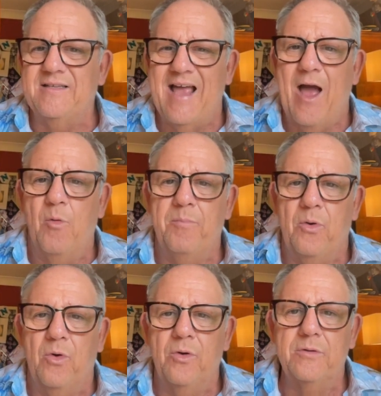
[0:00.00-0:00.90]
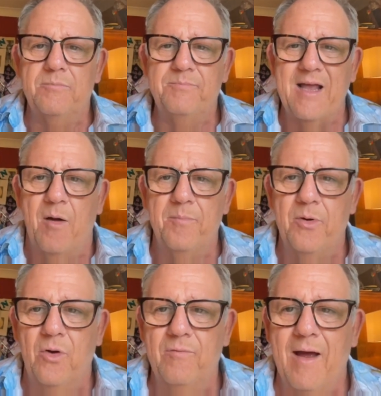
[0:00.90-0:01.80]
downpour,
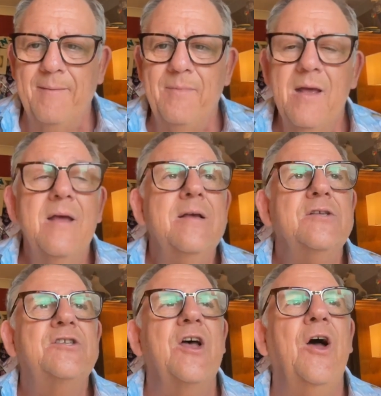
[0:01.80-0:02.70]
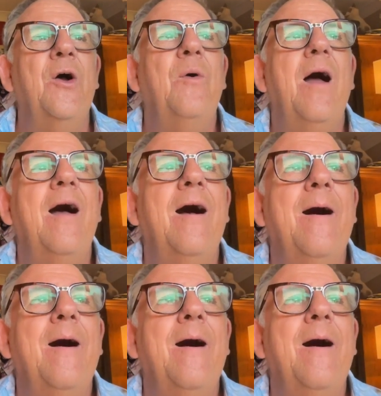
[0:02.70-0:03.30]
right? So